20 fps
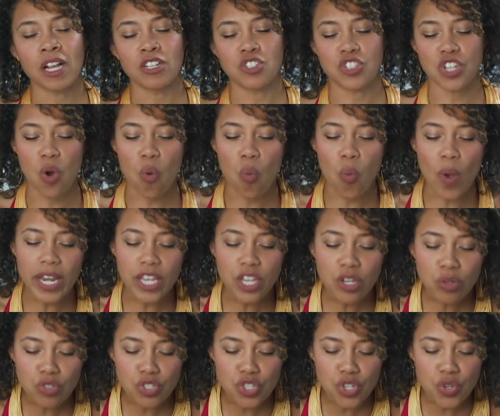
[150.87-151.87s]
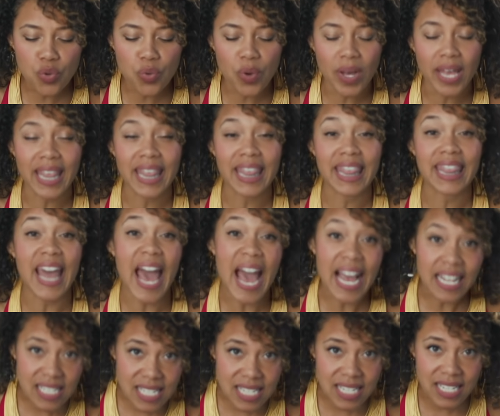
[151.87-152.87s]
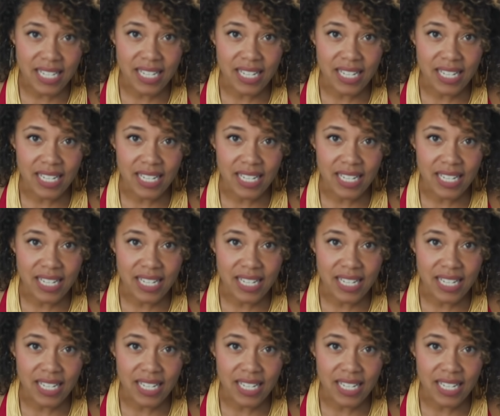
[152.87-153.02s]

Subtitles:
So when you do that,